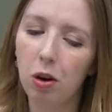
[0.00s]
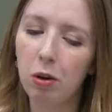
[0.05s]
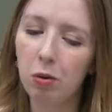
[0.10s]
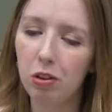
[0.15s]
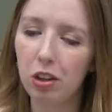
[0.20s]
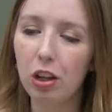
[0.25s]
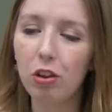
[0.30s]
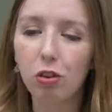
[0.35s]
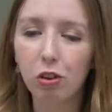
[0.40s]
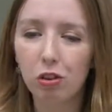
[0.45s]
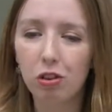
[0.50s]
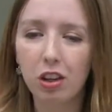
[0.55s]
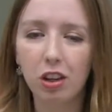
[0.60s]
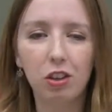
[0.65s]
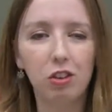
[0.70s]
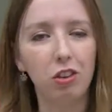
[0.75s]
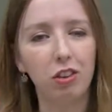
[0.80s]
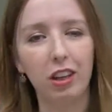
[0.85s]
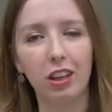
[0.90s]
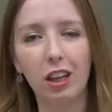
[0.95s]
it was interesting
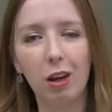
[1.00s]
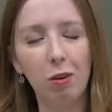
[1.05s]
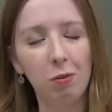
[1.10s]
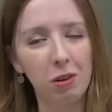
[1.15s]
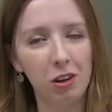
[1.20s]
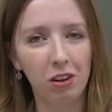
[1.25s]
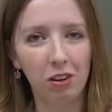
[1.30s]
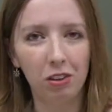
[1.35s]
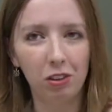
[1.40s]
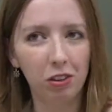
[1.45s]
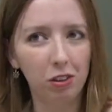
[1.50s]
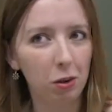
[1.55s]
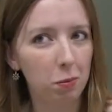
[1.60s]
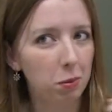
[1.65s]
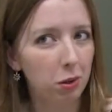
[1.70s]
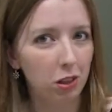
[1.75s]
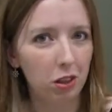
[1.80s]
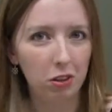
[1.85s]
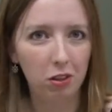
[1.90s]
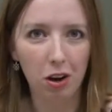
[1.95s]
because you think that would be
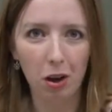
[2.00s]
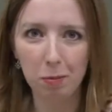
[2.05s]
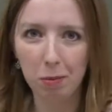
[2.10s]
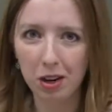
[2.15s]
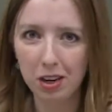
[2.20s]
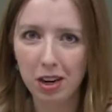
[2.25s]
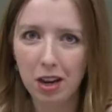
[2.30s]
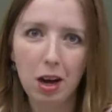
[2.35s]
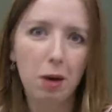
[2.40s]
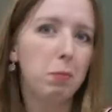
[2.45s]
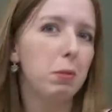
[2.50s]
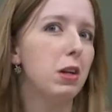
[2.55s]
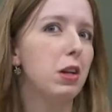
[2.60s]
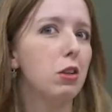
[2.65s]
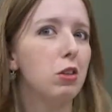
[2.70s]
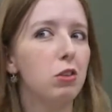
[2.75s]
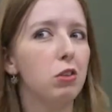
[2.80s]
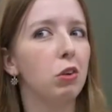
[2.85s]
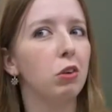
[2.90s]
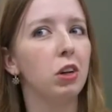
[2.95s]
completely gone by now,
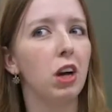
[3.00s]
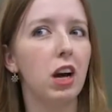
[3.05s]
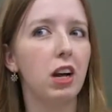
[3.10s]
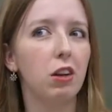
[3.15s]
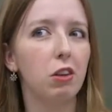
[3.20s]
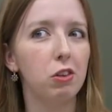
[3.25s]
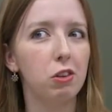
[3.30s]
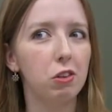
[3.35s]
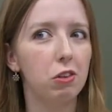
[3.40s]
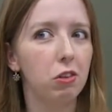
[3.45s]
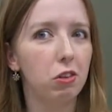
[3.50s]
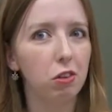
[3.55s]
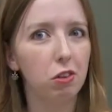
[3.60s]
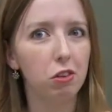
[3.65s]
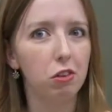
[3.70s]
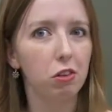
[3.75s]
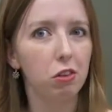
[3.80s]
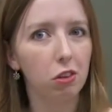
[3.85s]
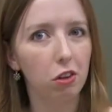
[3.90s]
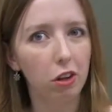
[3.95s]
but it still kind of
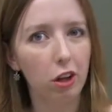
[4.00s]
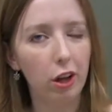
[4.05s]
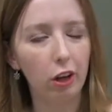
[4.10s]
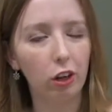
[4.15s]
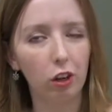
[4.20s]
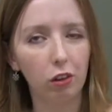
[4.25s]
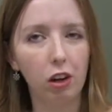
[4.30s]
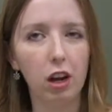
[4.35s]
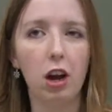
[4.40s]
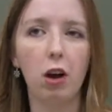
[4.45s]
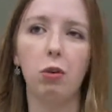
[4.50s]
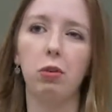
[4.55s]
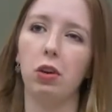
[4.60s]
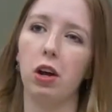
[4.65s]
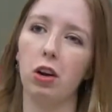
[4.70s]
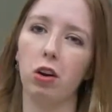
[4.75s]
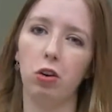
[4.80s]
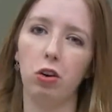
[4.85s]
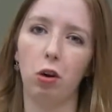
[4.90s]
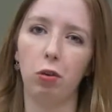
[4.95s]
hung around.
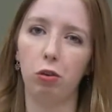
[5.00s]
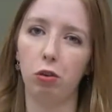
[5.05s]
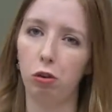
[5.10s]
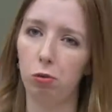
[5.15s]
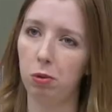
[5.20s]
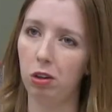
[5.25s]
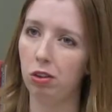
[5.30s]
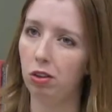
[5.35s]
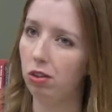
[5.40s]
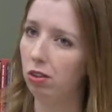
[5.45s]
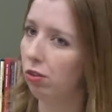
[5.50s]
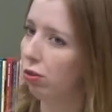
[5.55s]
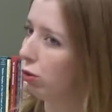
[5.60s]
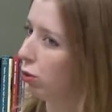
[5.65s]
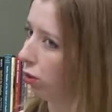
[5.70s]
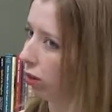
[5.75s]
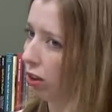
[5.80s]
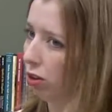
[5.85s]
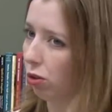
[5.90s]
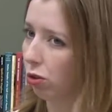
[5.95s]
I don't know if it's just because it's
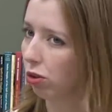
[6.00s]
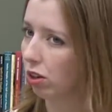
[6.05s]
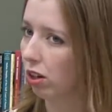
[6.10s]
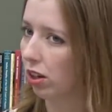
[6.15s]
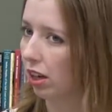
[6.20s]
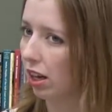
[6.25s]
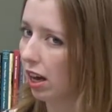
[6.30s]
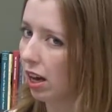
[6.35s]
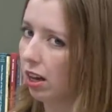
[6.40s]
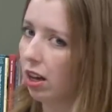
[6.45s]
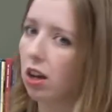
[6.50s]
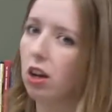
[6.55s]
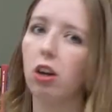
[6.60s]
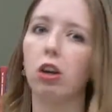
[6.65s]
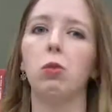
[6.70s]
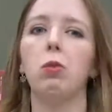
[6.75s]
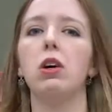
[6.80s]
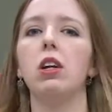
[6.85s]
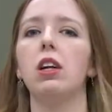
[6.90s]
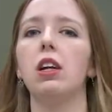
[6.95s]
northeastern Indiana
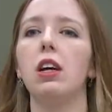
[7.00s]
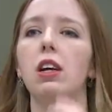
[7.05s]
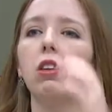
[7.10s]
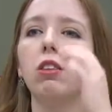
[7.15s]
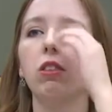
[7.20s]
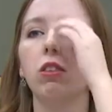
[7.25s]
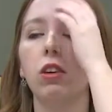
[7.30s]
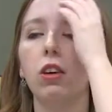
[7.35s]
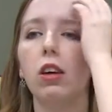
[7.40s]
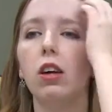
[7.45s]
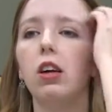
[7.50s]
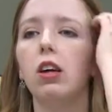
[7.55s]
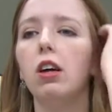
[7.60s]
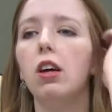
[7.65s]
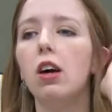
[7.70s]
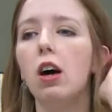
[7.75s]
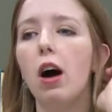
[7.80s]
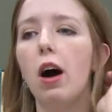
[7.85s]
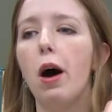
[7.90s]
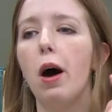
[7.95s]
or what it is.
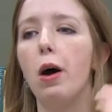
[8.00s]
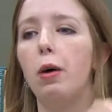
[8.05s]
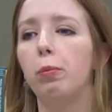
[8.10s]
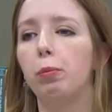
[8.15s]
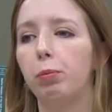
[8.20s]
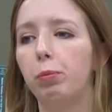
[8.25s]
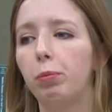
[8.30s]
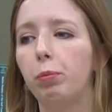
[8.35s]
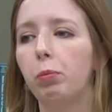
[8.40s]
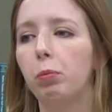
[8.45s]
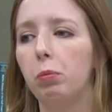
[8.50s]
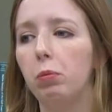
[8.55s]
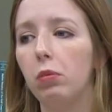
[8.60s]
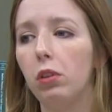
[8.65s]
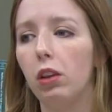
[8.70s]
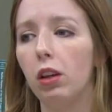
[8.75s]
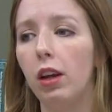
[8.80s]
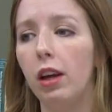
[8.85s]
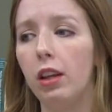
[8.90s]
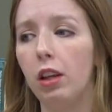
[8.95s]

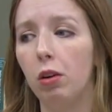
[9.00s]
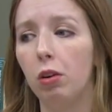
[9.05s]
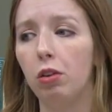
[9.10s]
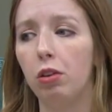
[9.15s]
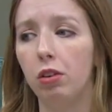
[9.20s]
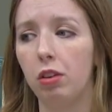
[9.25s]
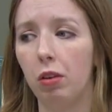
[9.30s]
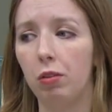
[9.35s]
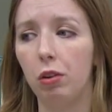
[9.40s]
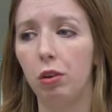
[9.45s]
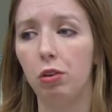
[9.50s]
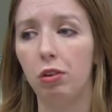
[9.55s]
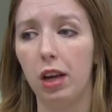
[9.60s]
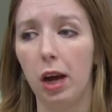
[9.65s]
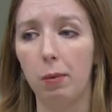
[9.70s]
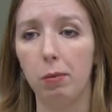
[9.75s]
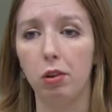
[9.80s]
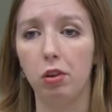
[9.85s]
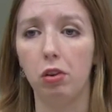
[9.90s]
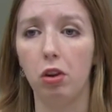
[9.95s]
And there's definitely those
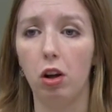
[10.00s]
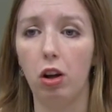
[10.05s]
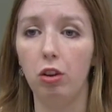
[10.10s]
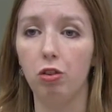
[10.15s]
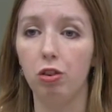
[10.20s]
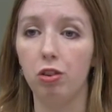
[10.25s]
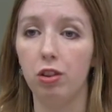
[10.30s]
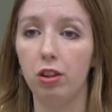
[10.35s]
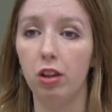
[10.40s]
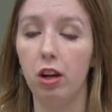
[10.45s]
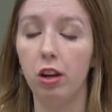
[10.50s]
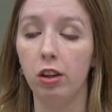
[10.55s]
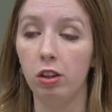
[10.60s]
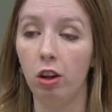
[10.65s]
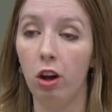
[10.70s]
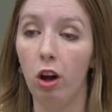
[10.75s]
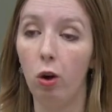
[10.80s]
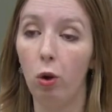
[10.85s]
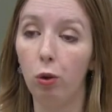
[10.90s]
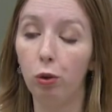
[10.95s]
gaps in knowledges. And
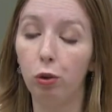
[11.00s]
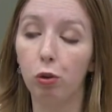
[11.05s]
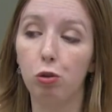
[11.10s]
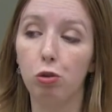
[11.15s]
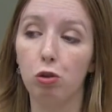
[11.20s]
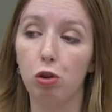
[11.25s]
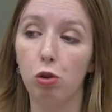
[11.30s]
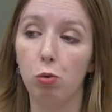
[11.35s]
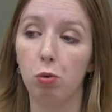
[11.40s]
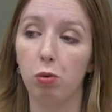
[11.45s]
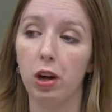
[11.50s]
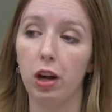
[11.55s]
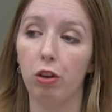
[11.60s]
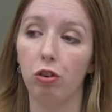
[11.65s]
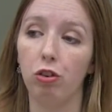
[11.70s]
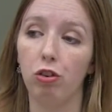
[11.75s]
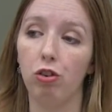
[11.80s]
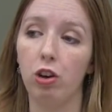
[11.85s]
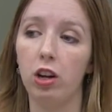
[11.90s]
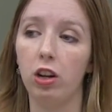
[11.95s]
the older students were
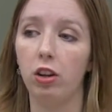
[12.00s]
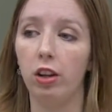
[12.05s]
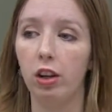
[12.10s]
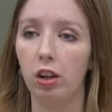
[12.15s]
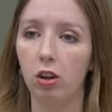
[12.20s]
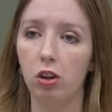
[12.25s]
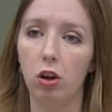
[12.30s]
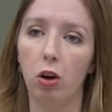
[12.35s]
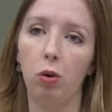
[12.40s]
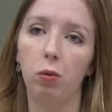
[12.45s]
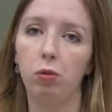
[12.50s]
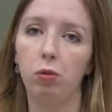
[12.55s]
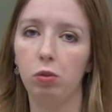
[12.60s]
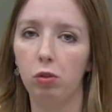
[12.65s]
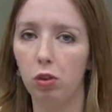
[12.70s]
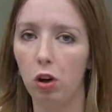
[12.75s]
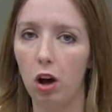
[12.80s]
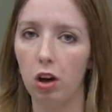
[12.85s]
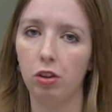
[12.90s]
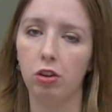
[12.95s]
actually trying to like,
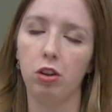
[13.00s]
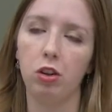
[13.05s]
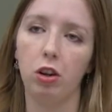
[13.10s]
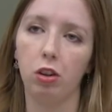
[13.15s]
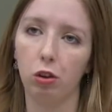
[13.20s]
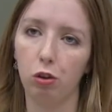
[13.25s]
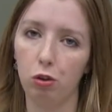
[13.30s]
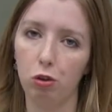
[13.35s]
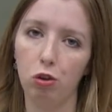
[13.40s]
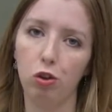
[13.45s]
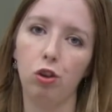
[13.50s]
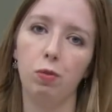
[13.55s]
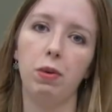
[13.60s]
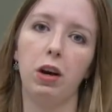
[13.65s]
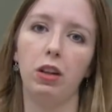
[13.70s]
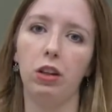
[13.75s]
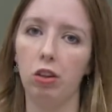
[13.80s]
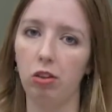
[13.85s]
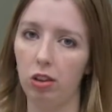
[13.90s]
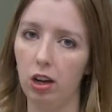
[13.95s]
talk to younger students
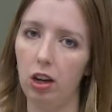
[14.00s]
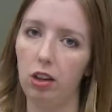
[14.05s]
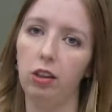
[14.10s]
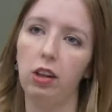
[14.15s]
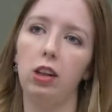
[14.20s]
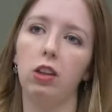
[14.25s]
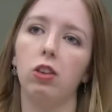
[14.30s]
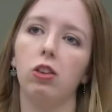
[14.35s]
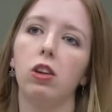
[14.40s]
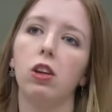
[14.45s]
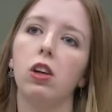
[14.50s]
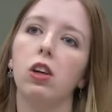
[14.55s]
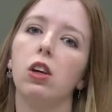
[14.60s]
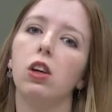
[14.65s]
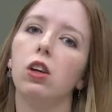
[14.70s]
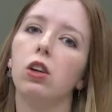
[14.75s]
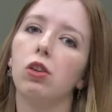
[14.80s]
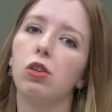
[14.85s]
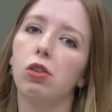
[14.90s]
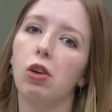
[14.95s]
about these kind of things.
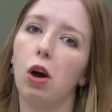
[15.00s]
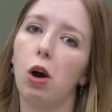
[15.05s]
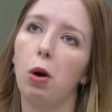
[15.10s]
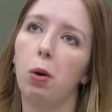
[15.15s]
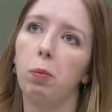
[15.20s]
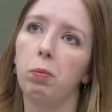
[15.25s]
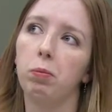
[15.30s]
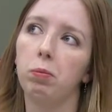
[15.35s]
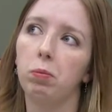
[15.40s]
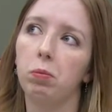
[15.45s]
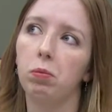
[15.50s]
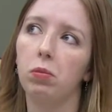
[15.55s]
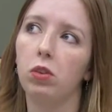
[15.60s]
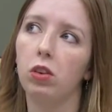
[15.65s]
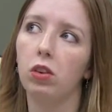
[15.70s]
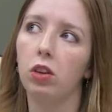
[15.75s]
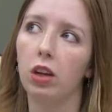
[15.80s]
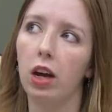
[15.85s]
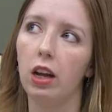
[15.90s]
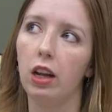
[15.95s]
So
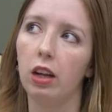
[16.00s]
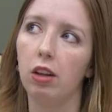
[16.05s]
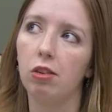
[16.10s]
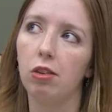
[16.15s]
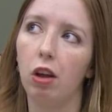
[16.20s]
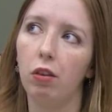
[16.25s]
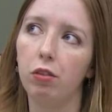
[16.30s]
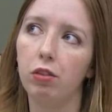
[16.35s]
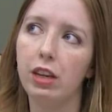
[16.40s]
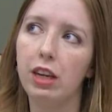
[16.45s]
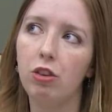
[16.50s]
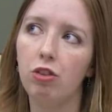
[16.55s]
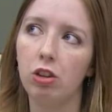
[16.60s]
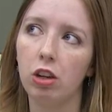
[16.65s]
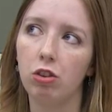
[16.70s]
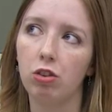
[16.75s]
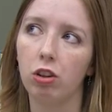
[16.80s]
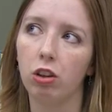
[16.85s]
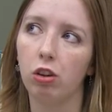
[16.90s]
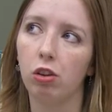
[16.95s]
kind of like self-teaching
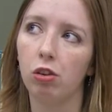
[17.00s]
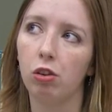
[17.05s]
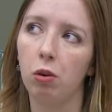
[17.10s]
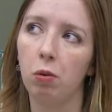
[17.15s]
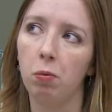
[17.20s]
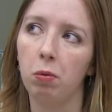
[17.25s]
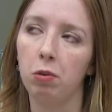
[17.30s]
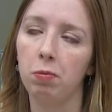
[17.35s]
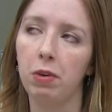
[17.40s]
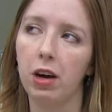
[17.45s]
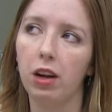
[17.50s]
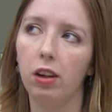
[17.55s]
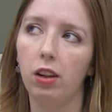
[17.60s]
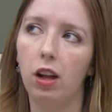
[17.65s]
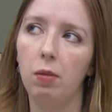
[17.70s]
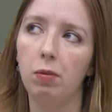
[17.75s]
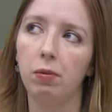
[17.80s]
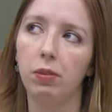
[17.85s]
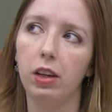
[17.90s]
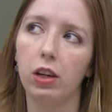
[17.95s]
each other. So with my
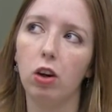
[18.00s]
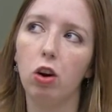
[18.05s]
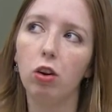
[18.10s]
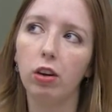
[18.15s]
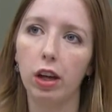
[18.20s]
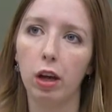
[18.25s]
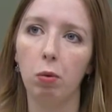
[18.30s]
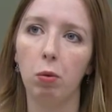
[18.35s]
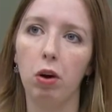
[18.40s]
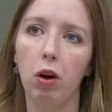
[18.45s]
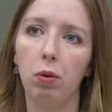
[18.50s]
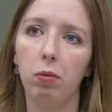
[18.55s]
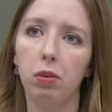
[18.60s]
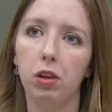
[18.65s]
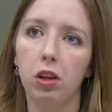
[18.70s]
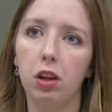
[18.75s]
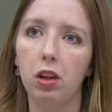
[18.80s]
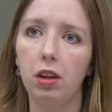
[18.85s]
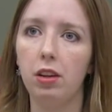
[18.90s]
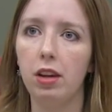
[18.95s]
club, I'm like, okay,
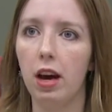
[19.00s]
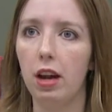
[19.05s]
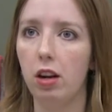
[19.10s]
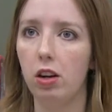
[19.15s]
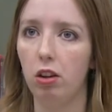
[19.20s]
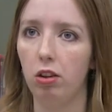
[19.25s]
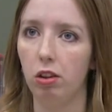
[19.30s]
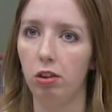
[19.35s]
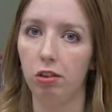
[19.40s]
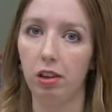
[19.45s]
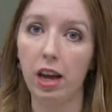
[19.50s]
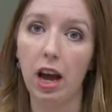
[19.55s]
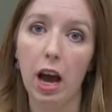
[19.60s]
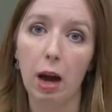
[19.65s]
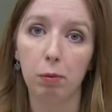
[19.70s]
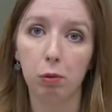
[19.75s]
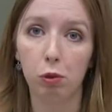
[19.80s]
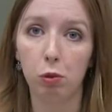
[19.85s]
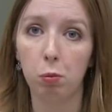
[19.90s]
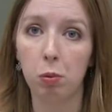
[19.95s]
well, now that I know there's
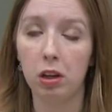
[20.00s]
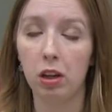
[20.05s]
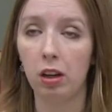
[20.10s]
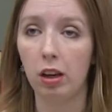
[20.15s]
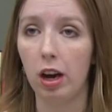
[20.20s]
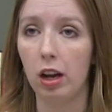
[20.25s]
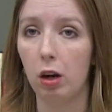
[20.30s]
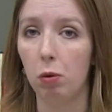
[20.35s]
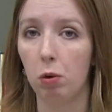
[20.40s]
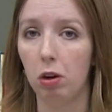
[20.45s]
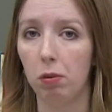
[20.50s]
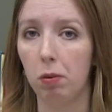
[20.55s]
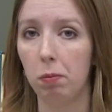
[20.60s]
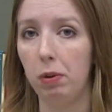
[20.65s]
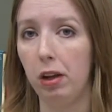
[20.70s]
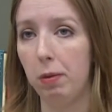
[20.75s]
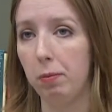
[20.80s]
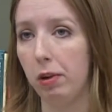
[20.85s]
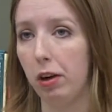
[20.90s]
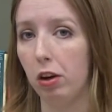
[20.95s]
gaps, we can kind of work with
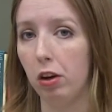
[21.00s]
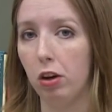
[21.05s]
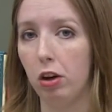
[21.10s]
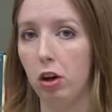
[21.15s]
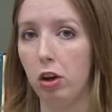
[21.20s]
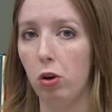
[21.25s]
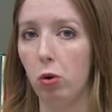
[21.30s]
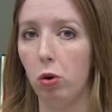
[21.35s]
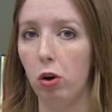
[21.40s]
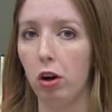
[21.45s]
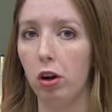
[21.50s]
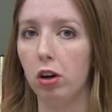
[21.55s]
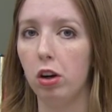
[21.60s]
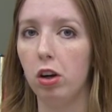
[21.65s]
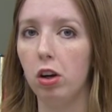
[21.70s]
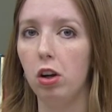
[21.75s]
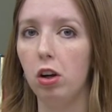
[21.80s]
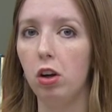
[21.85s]
Planned Parenthood, or